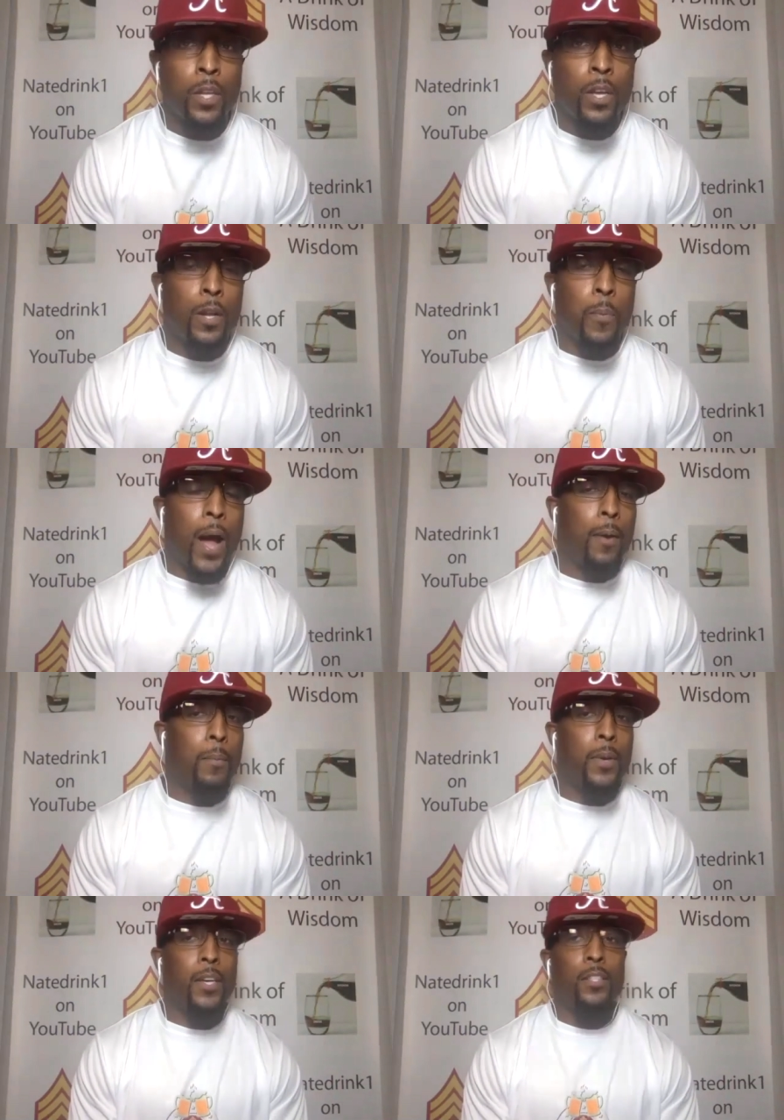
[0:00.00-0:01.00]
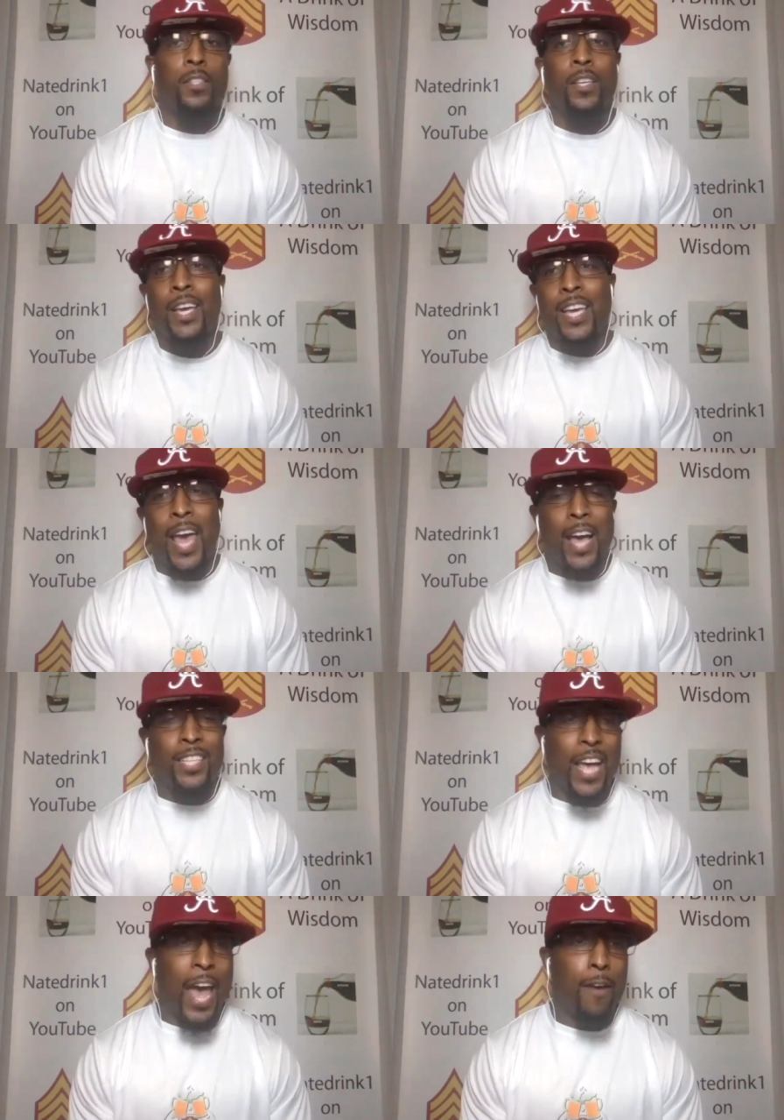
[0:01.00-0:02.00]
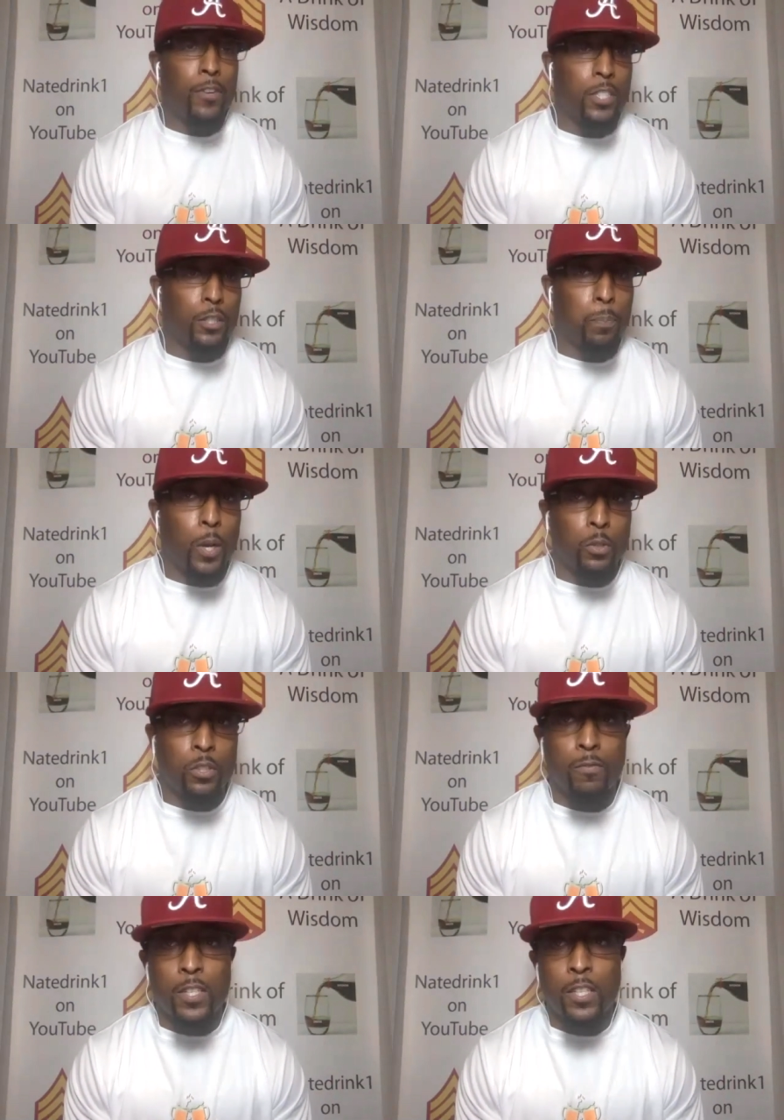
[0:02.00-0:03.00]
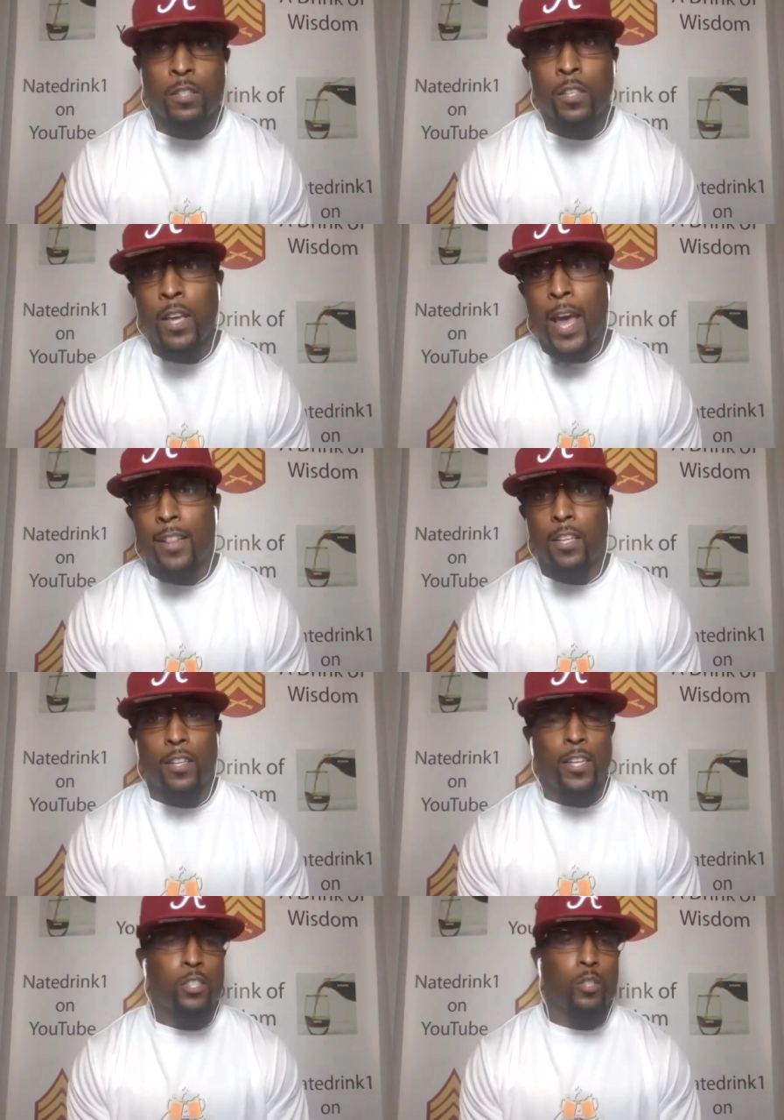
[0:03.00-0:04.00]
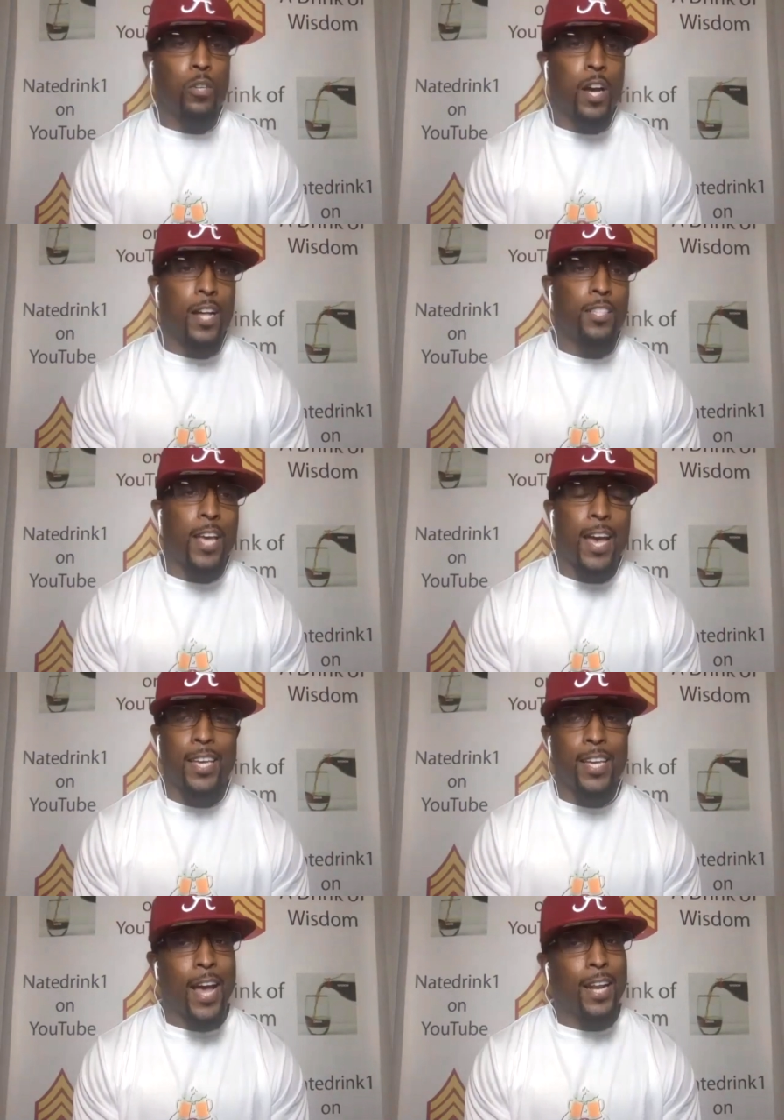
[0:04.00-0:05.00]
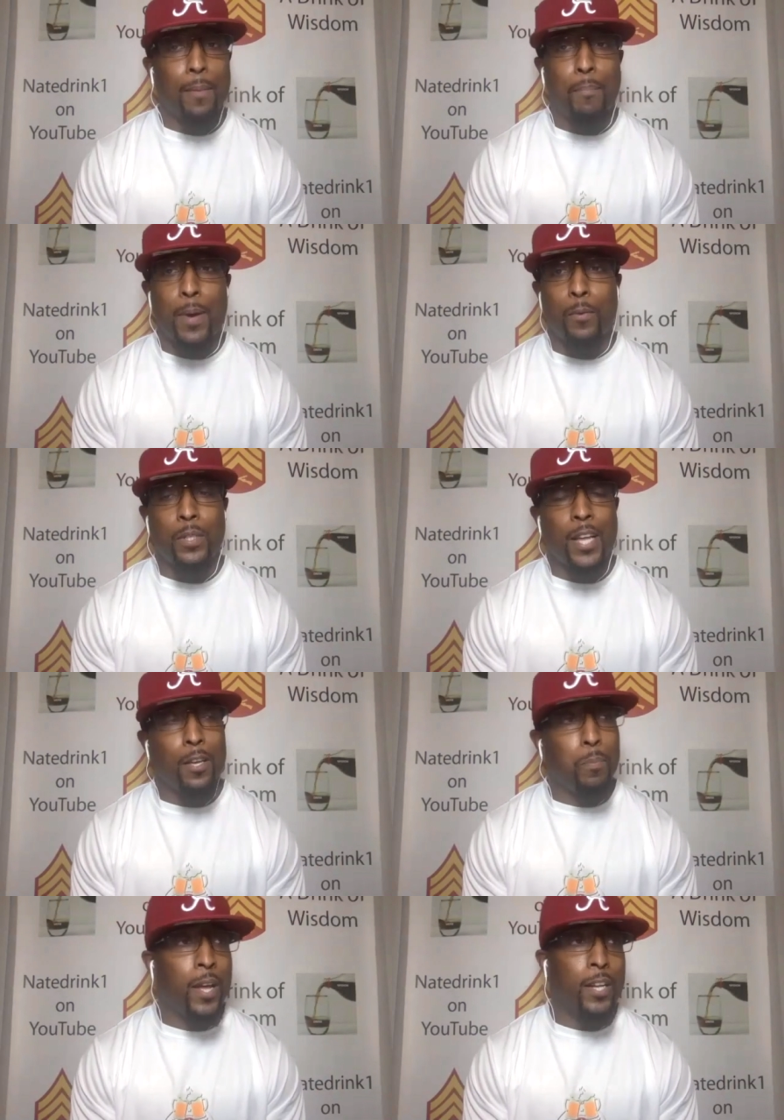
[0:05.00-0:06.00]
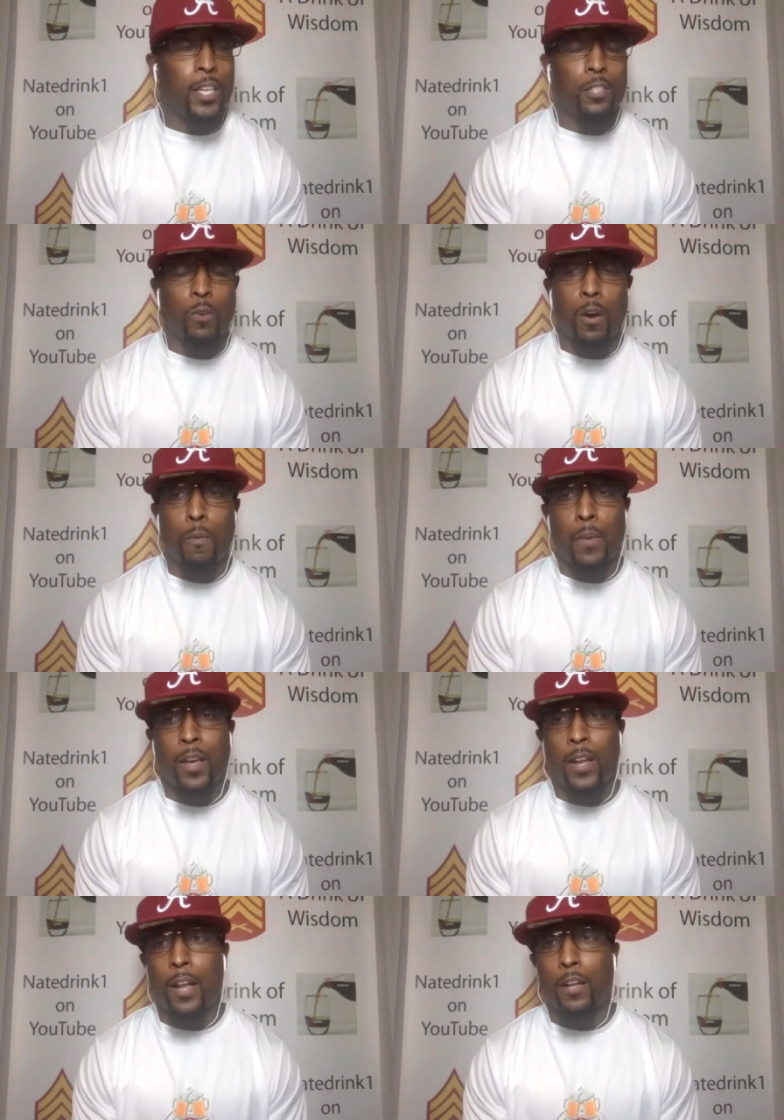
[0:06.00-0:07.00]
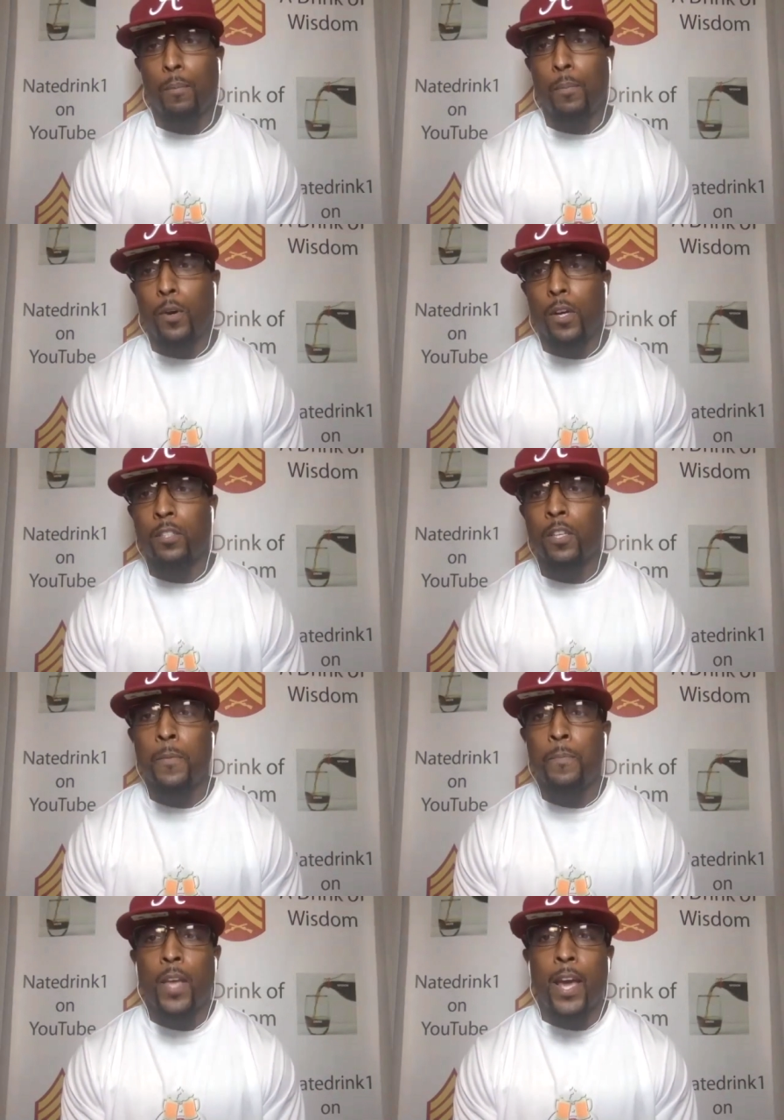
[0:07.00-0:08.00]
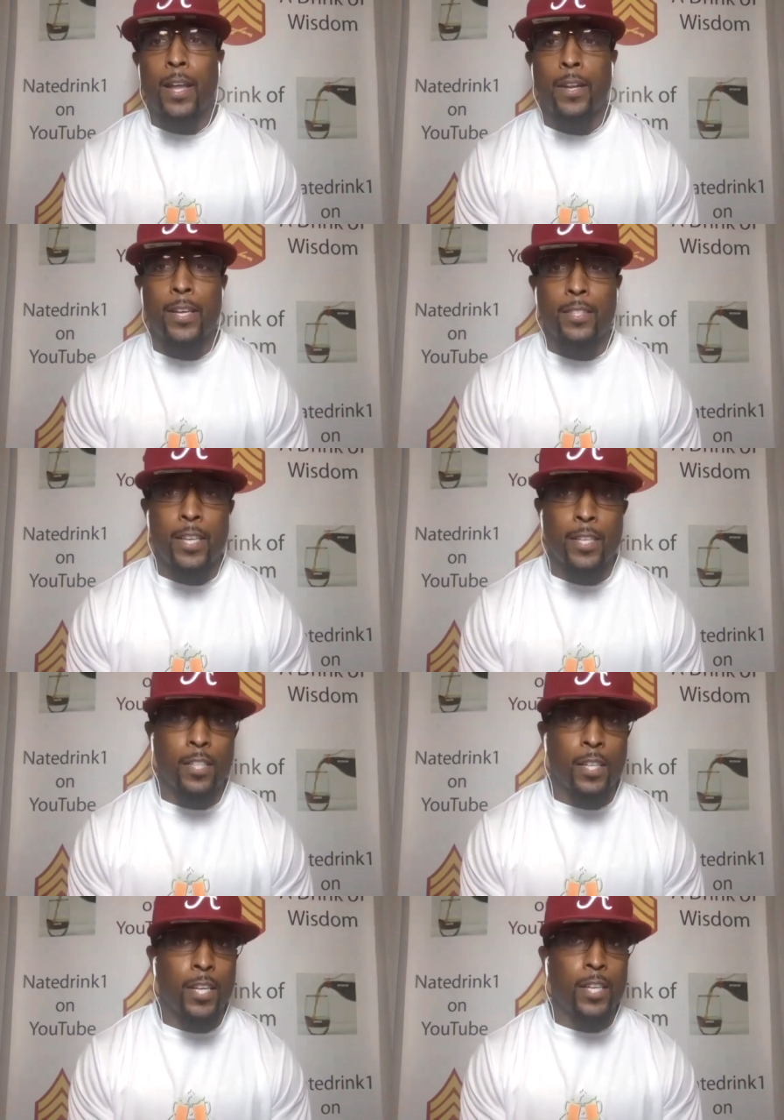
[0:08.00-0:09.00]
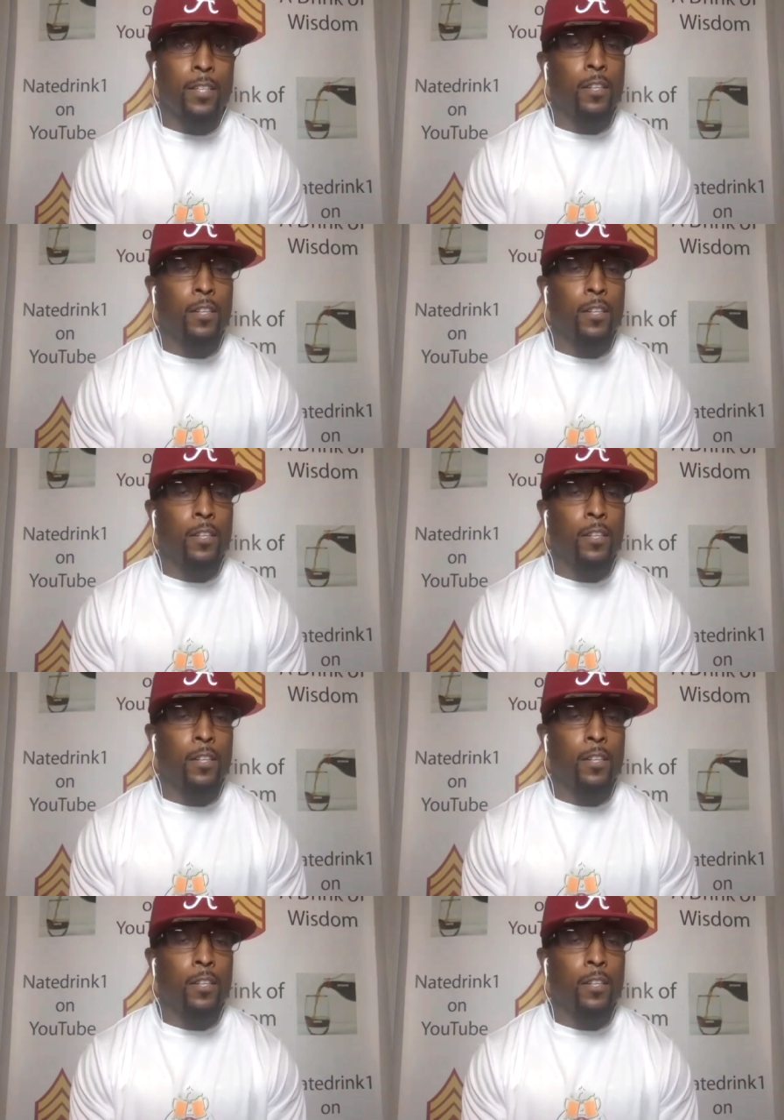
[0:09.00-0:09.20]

The problem is he has average explosiveness at the initial contact. He got to get better with that. You're playing against grown men, not little boys, and he tends to lean